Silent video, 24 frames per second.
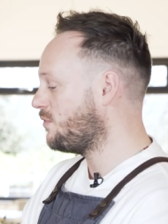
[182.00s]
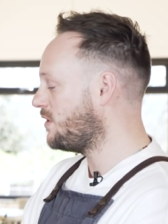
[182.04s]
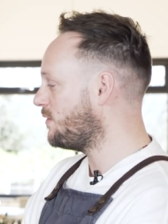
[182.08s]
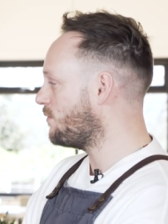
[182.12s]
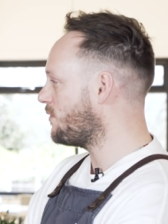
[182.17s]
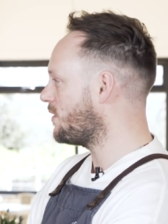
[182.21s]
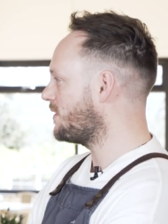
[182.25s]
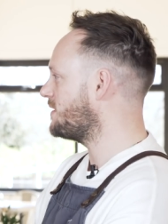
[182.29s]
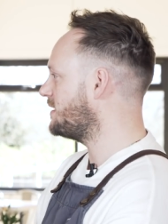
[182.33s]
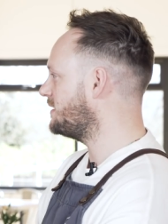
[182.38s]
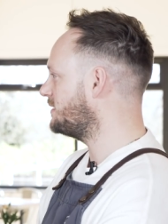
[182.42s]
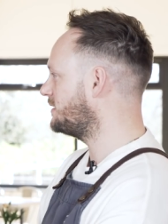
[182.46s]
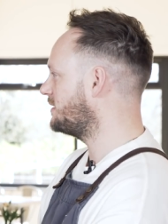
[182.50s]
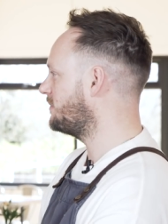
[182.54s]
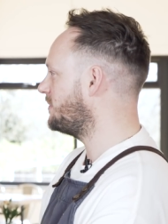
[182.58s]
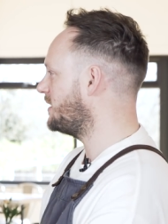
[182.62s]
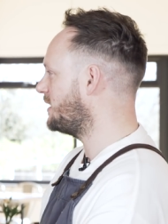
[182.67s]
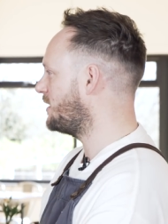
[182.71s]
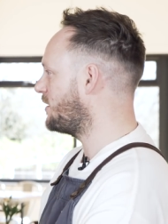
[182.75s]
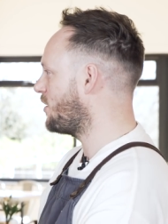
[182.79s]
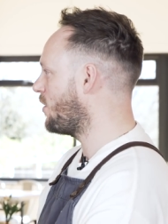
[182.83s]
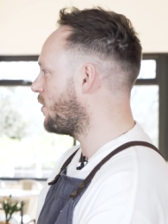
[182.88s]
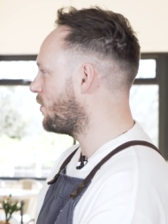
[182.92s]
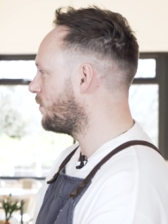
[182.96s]
we want these to
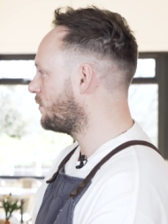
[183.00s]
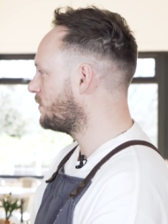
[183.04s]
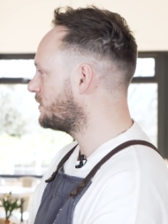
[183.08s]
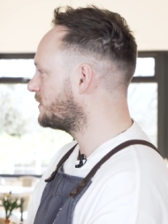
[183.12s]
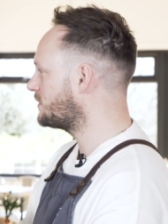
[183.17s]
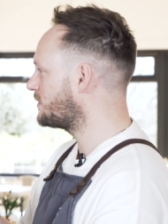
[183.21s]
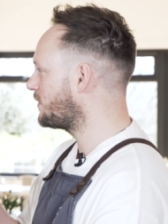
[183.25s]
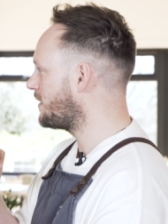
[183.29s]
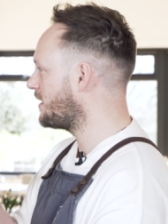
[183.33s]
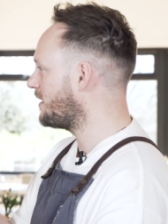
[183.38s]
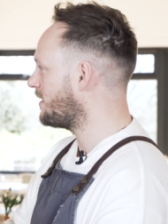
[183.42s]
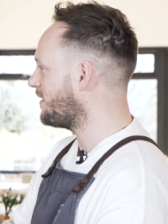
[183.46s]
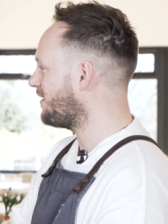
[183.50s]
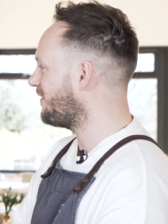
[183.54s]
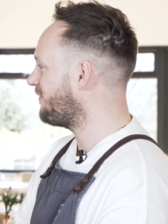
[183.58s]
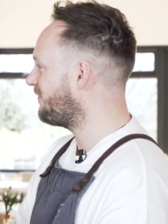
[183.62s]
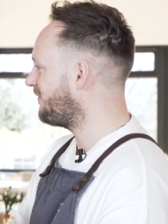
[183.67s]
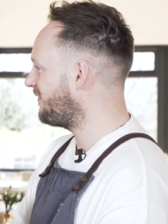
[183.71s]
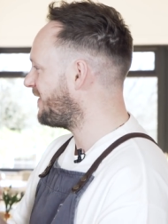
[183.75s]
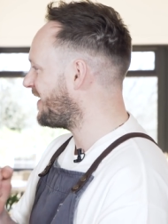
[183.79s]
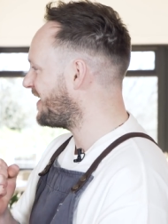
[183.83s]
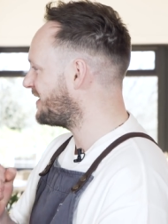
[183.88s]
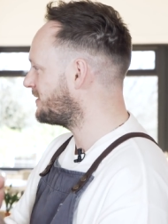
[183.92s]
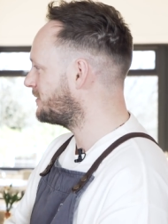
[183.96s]
be cold so that the
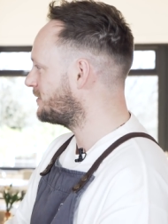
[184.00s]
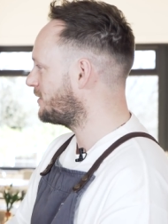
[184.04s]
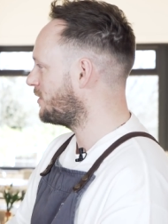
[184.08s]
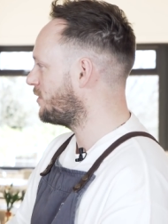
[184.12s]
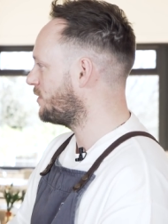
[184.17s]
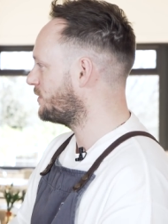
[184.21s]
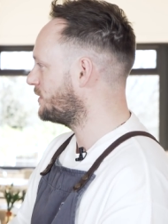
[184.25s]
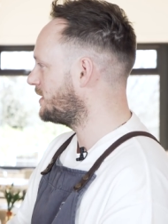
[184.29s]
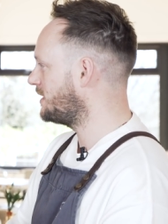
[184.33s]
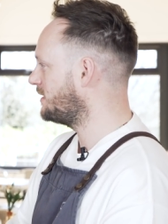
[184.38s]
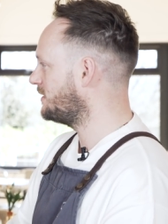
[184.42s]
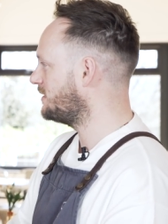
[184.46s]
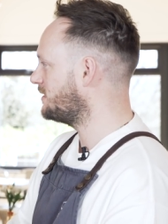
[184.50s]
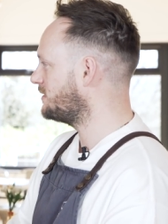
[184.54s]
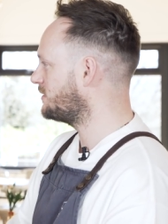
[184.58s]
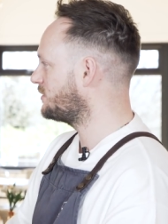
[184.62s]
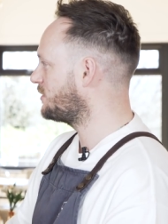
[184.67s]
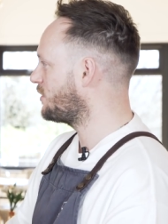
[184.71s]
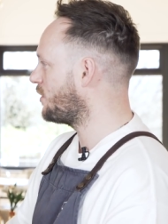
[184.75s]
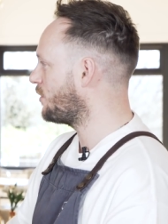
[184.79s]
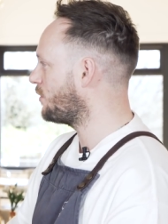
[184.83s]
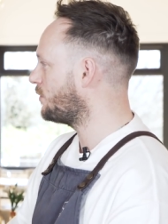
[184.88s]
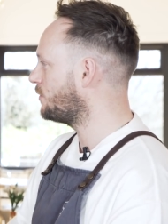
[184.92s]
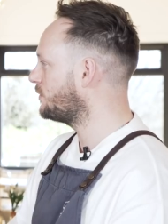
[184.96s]
fat content is
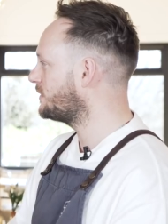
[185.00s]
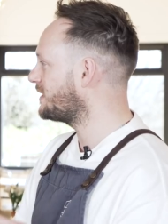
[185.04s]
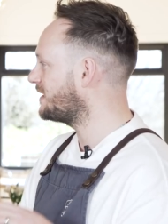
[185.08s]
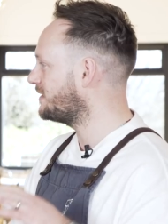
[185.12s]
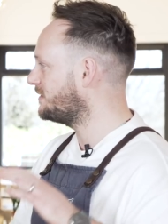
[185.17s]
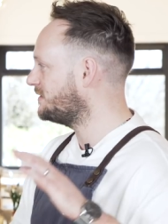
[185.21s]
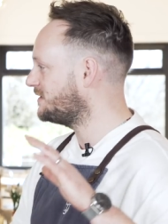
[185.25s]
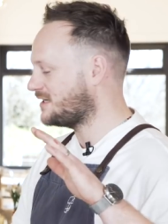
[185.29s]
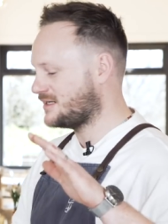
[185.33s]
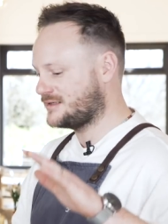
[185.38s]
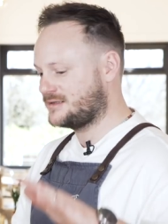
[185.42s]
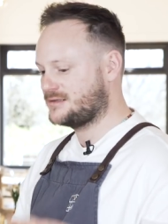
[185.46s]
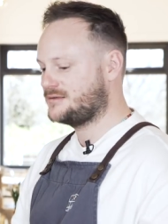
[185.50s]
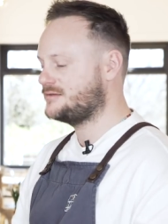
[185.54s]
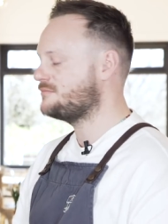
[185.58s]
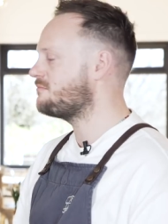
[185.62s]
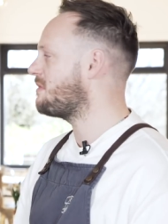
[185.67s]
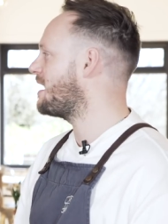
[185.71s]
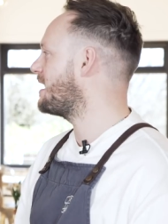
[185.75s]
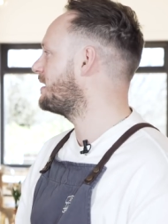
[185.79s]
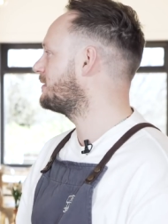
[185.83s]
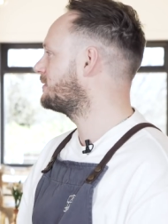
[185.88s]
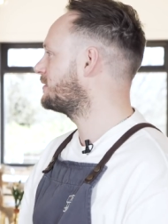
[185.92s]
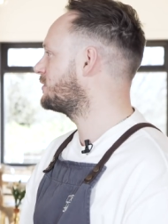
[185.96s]
cold and doesn't
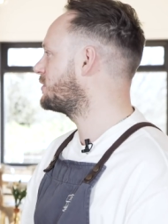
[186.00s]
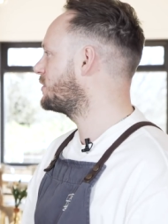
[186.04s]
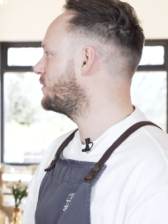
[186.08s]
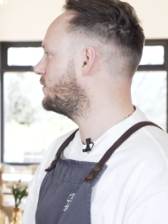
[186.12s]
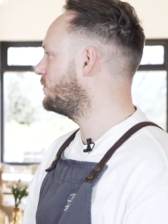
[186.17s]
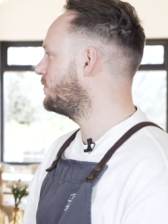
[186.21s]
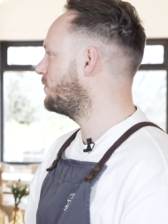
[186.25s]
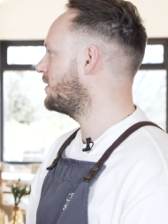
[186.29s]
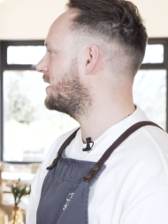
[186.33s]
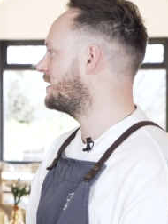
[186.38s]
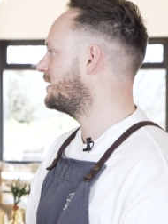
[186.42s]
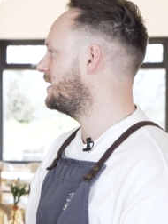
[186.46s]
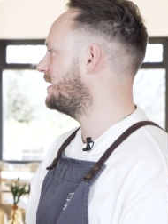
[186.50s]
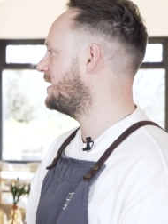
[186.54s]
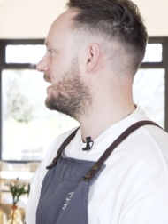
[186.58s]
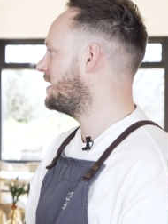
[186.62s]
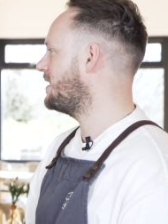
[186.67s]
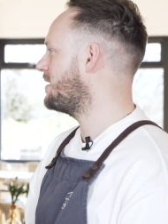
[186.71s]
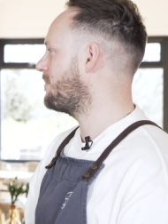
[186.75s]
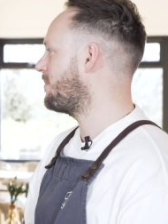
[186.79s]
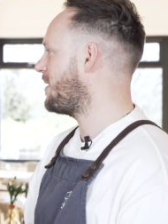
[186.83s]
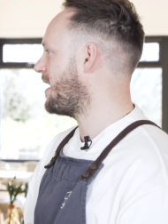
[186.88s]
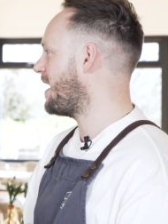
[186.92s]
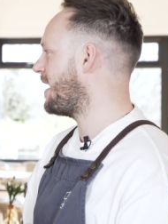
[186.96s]
melt too quickly
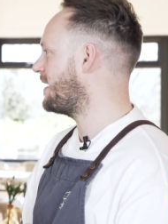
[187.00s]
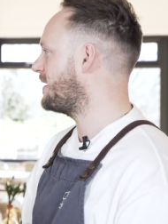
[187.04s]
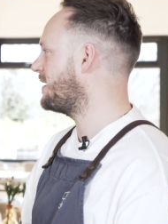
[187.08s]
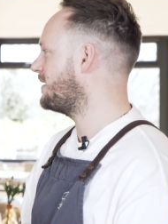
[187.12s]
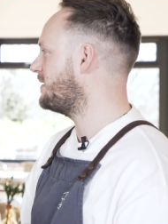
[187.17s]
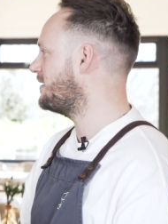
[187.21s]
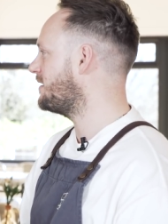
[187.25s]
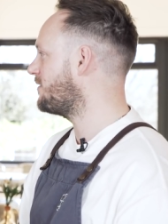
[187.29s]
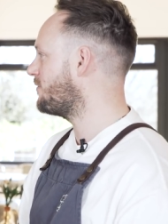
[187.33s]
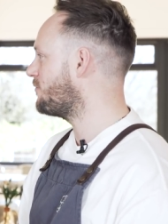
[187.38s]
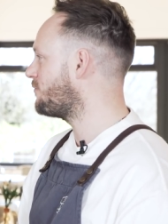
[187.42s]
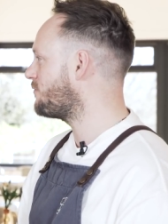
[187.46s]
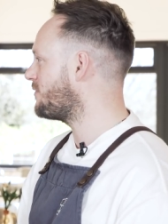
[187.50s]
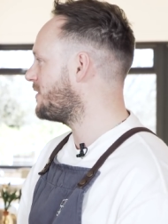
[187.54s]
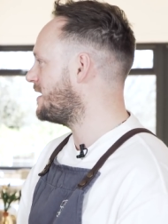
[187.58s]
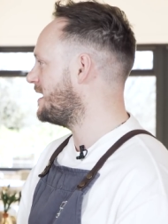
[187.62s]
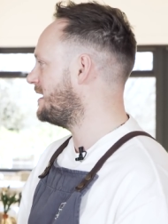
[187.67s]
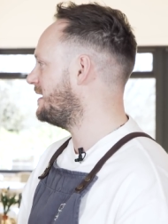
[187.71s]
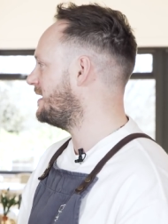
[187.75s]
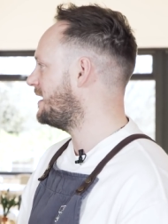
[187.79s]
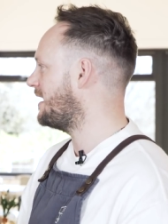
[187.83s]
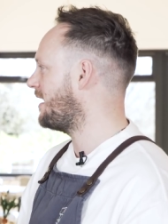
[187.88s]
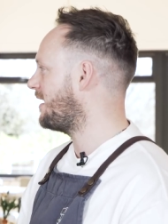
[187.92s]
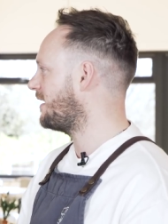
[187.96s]
in the pan under the
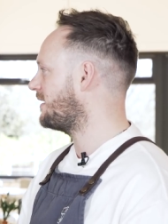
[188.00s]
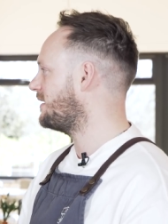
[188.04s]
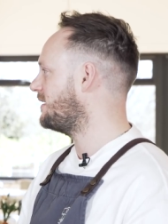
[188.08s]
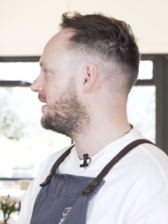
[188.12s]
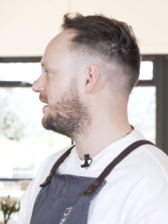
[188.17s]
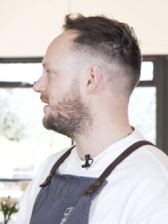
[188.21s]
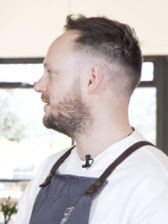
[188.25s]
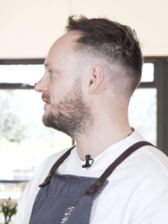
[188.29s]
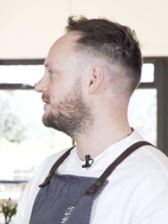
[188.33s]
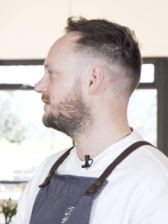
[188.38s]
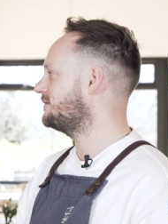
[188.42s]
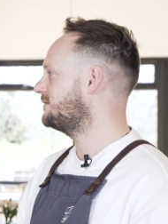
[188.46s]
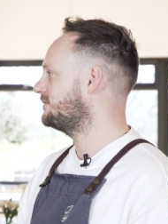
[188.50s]
really high heat.